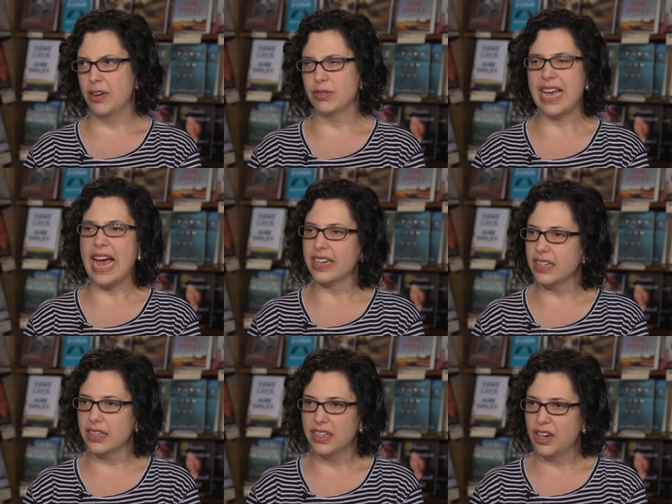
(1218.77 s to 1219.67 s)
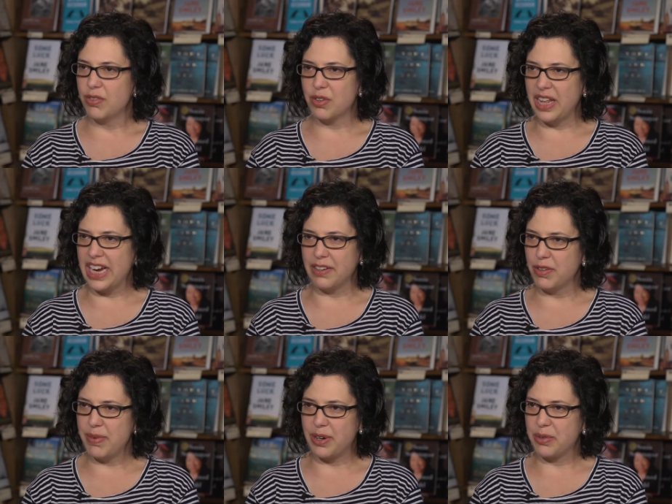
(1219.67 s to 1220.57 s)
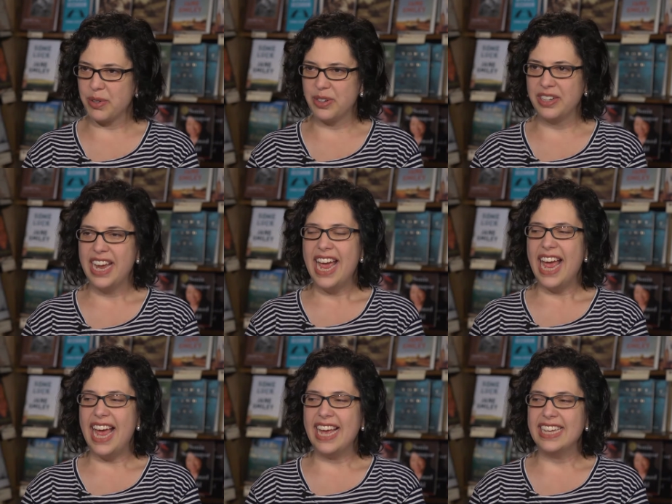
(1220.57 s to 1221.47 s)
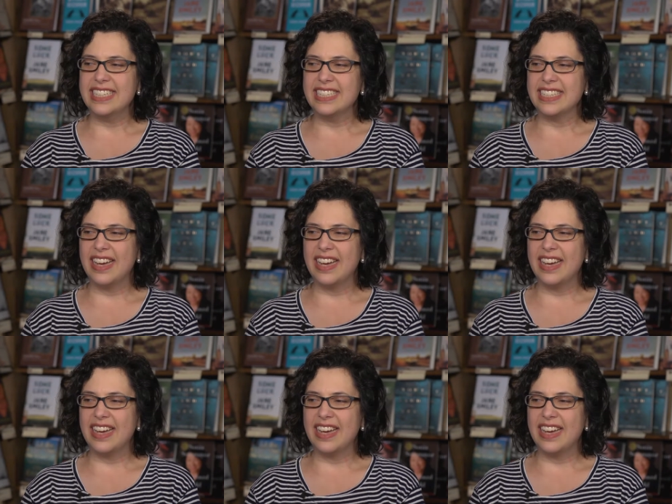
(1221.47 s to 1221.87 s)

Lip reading: tacky, for lack of a better word, and